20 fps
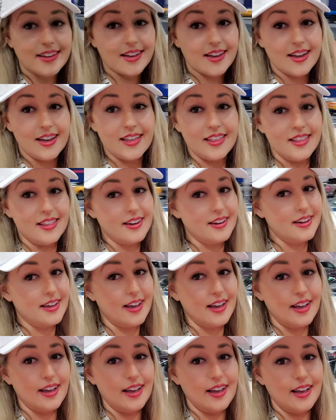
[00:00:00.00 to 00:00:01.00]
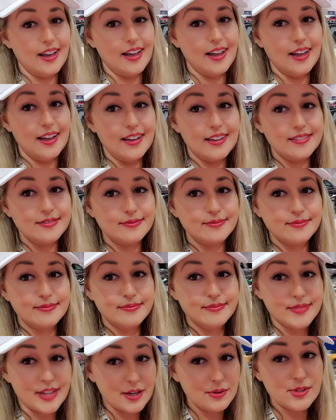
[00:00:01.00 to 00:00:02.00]
And
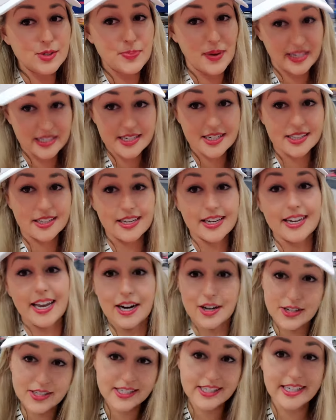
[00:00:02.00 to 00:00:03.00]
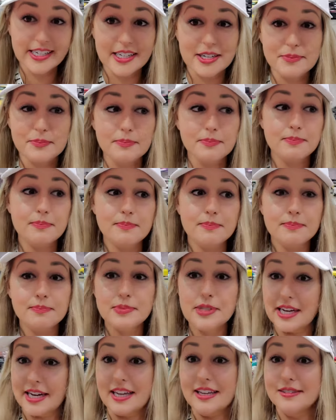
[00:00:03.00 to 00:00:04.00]
it was basically a guaranteed
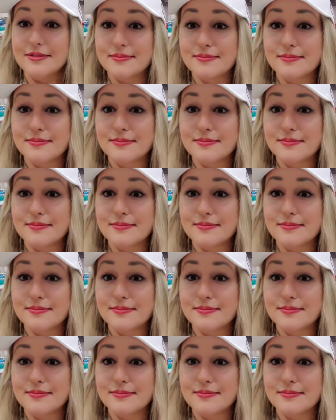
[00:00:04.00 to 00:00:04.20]
ticket.